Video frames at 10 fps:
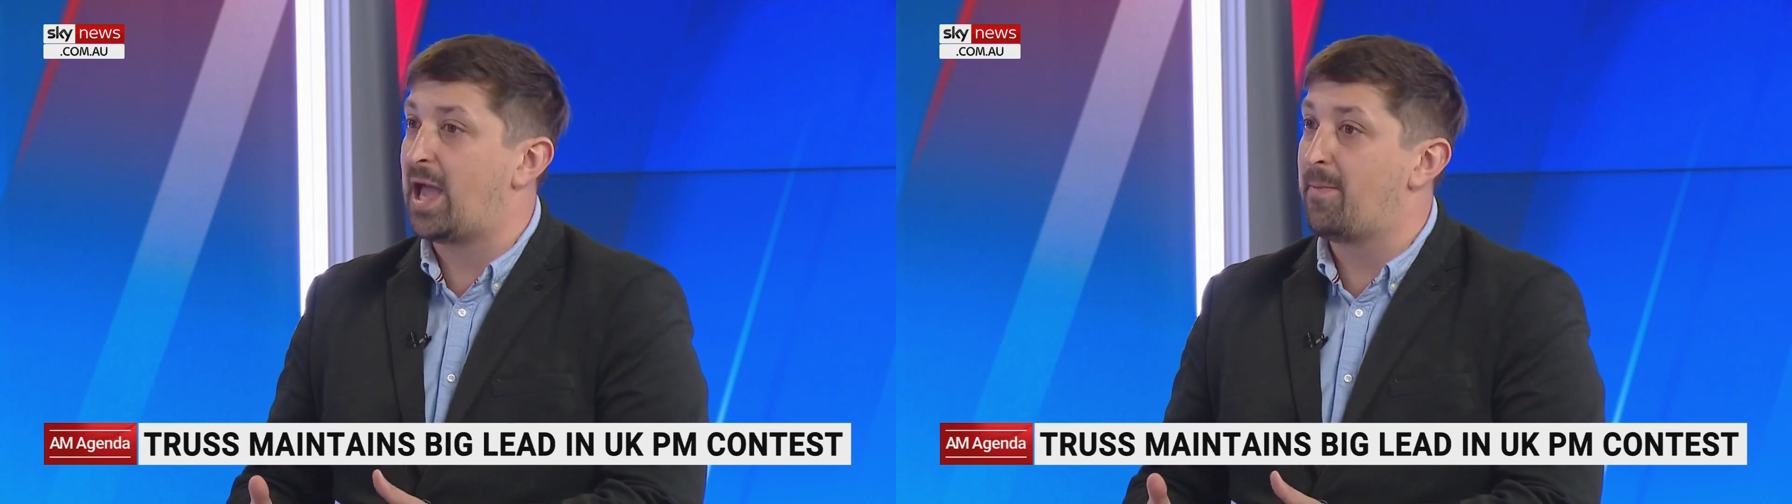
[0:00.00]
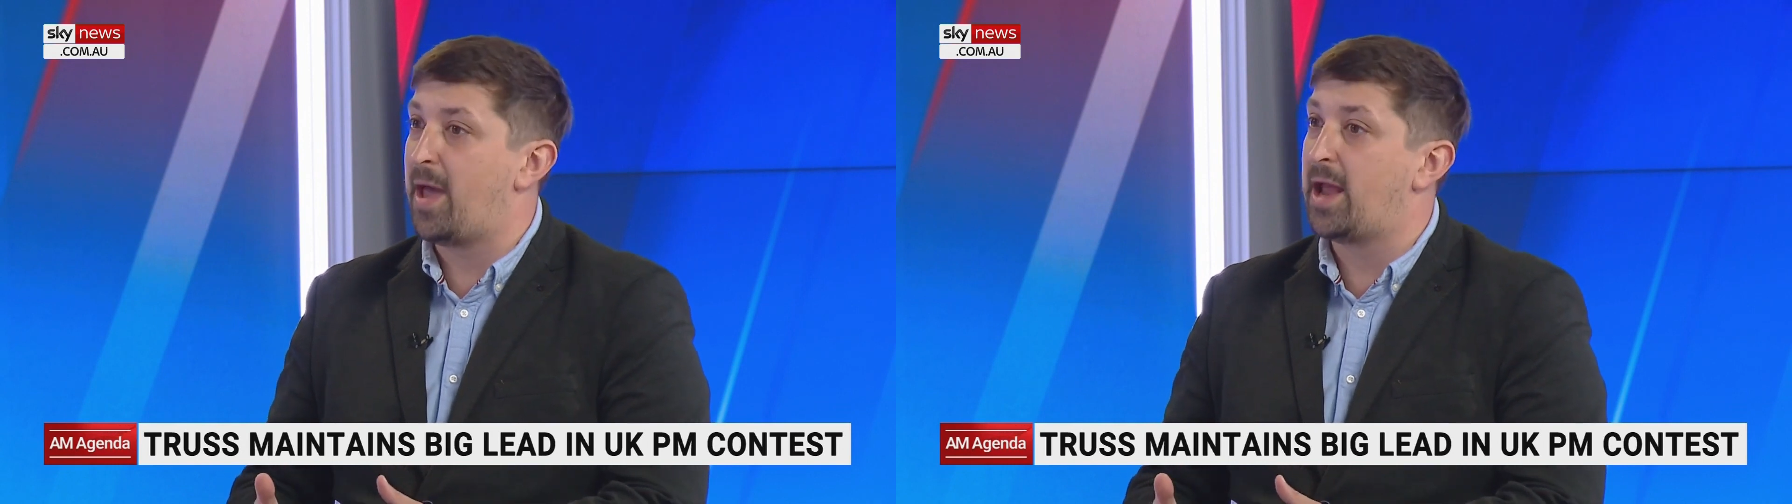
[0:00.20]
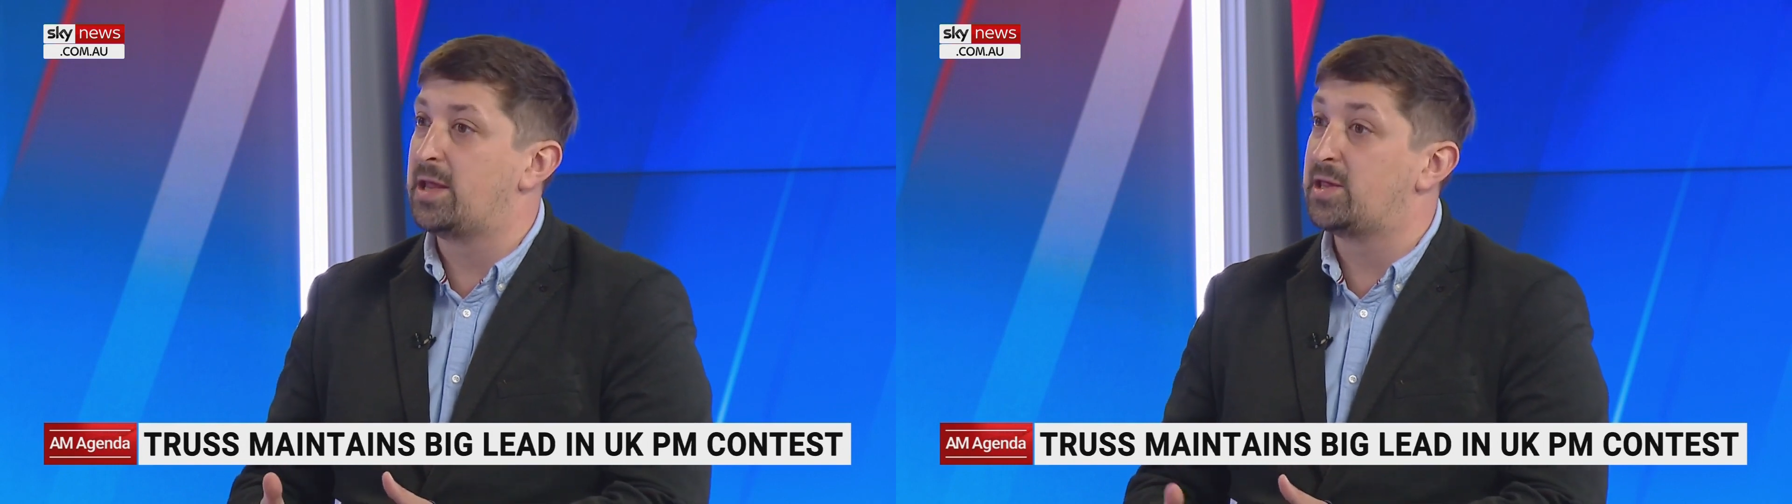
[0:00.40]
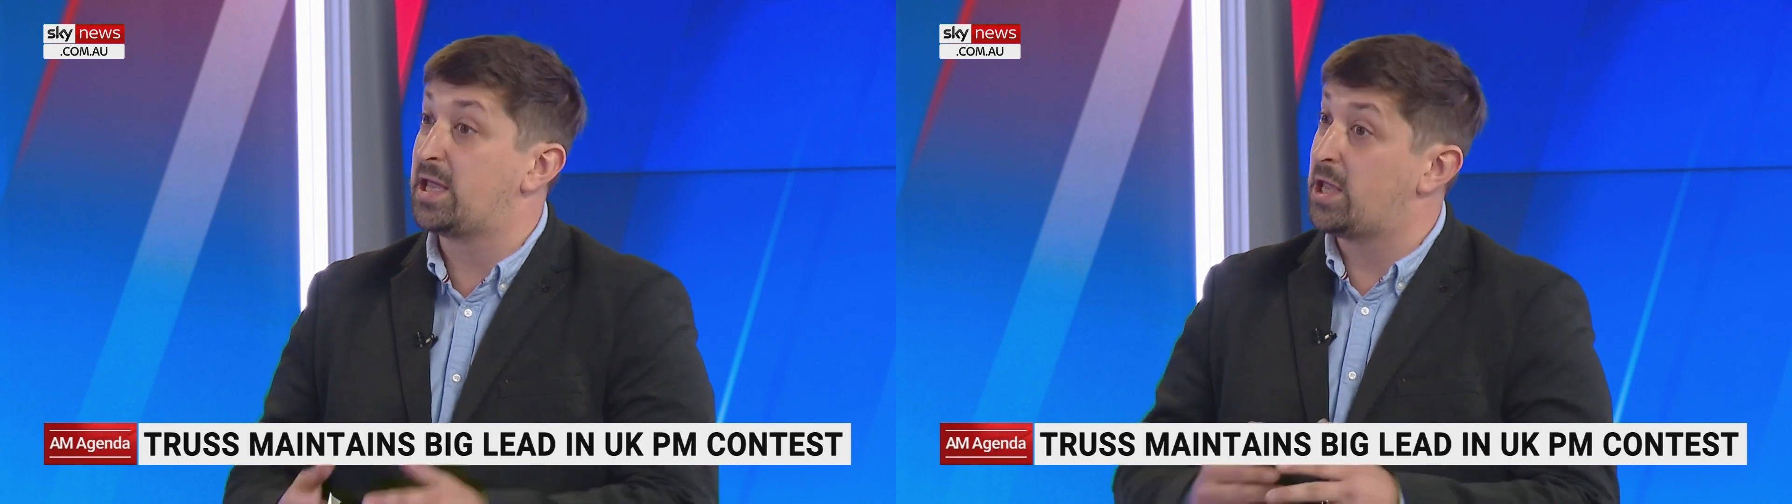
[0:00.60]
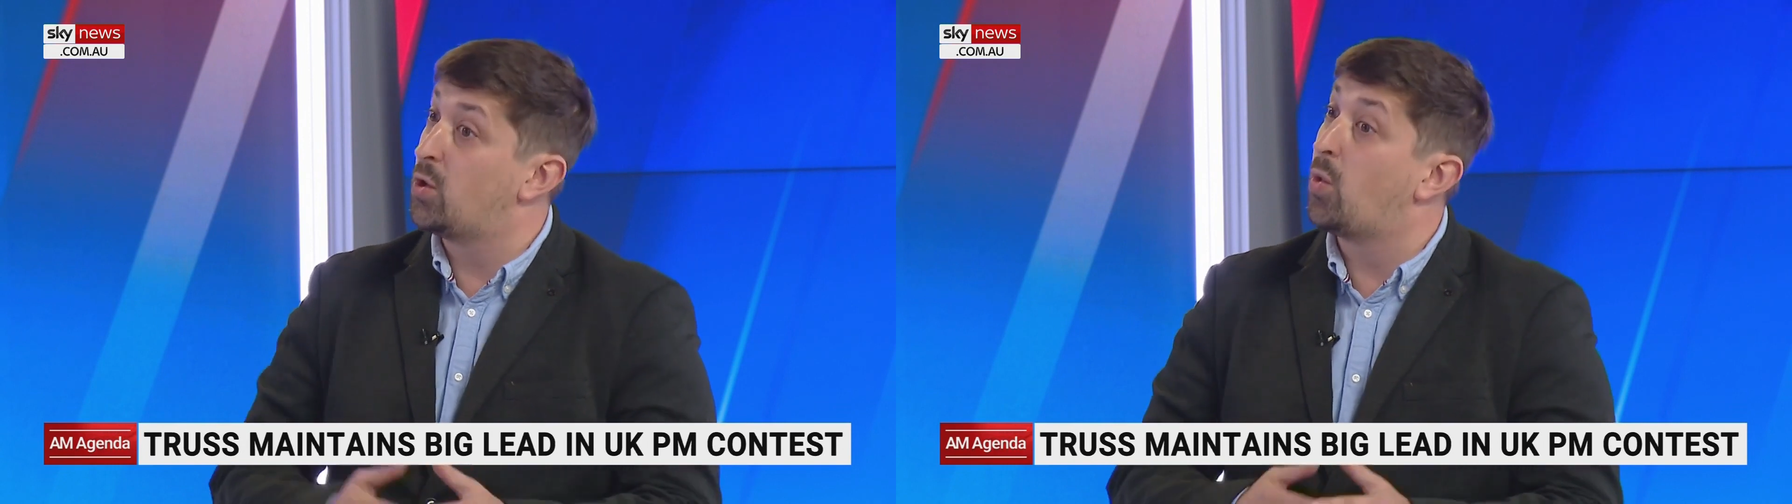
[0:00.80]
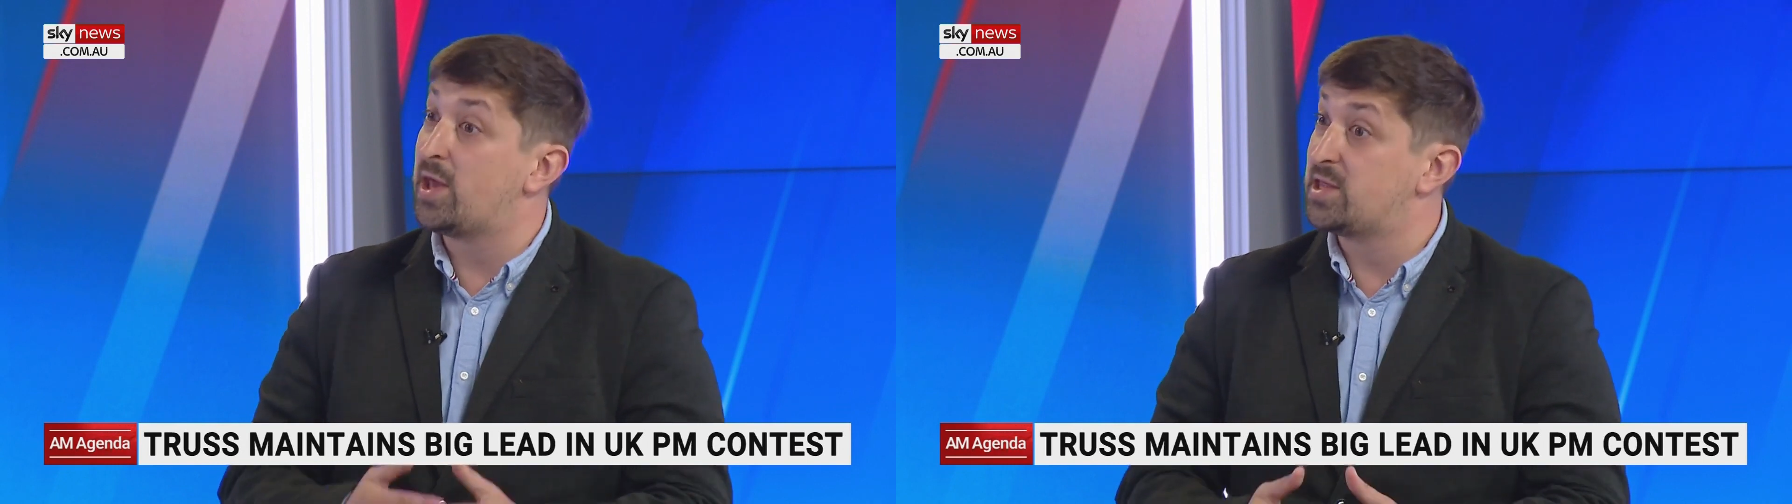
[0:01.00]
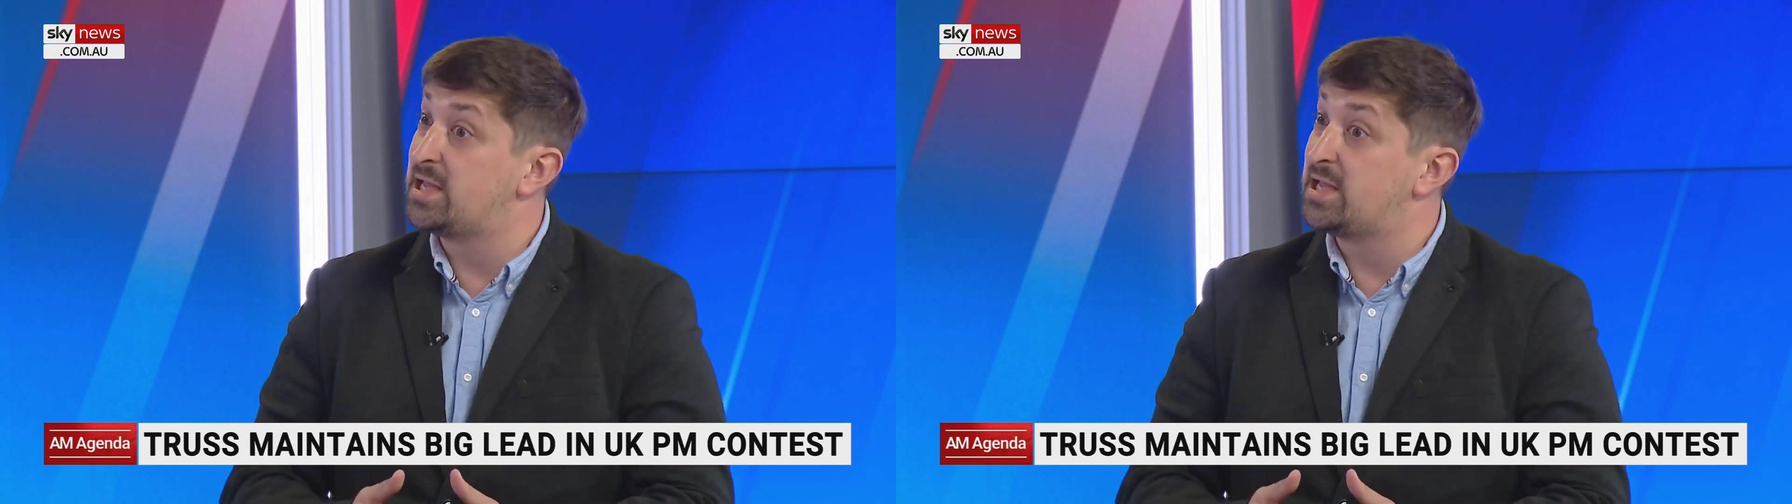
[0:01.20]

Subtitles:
campaign is that he always